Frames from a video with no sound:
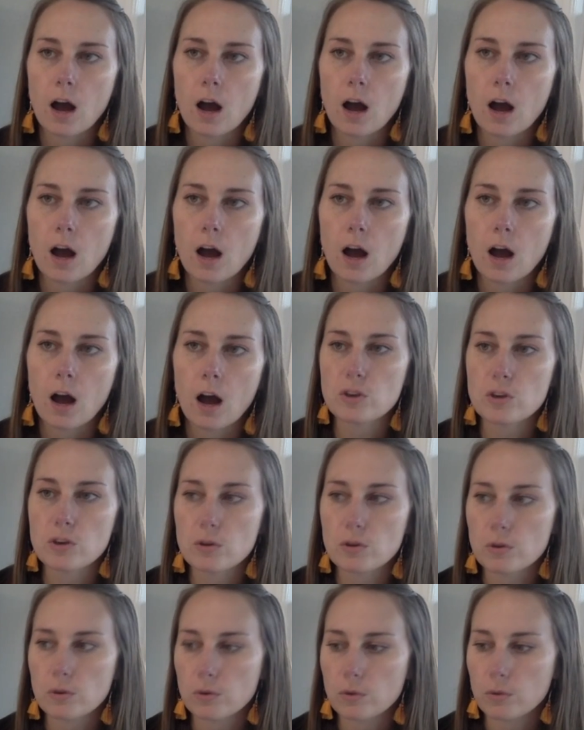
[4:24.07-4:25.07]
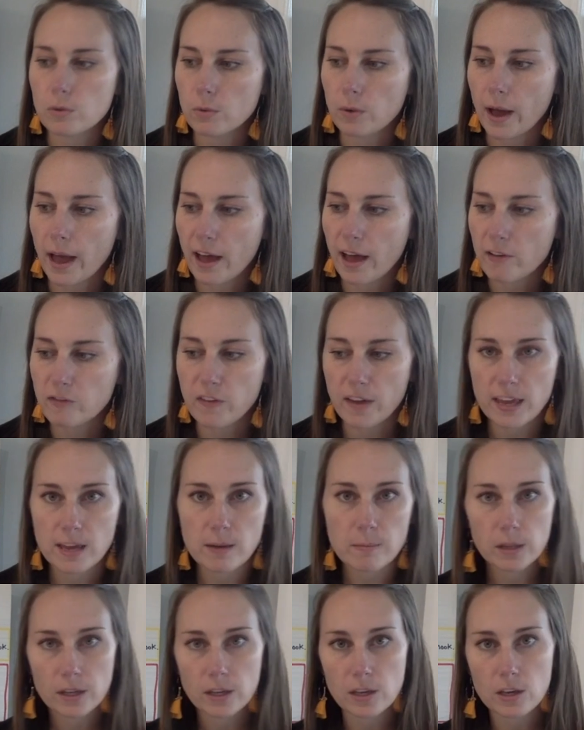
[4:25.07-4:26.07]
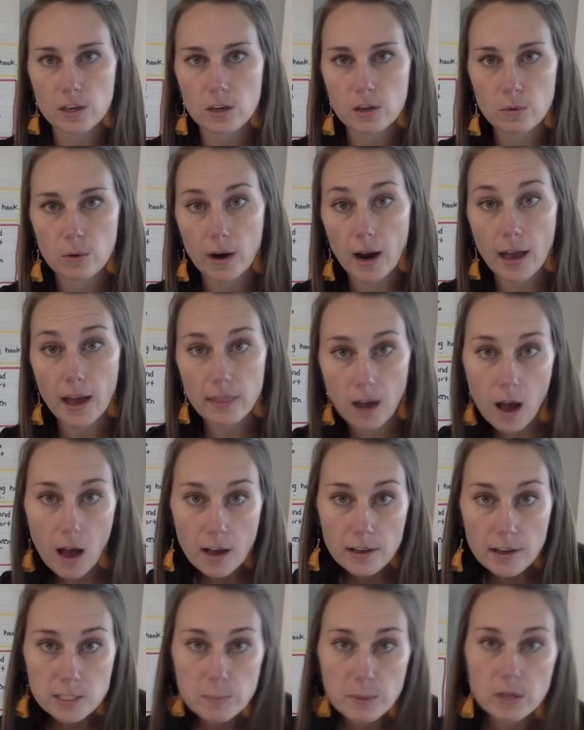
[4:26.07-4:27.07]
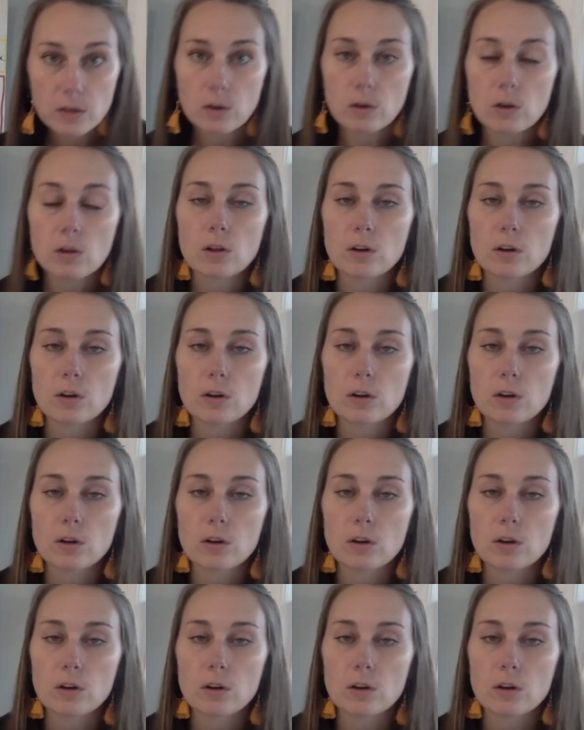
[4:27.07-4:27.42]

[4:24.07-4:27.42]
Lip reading: If you have family who are at the hospital,